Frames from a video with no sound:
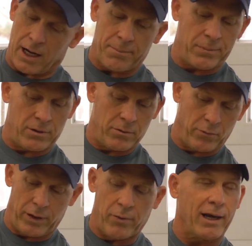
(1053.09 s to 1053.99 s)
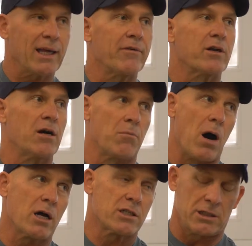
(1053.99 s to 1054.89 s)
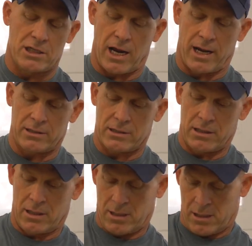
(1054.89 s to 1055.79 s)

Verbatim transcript: one up. We want to give Kabosh a chance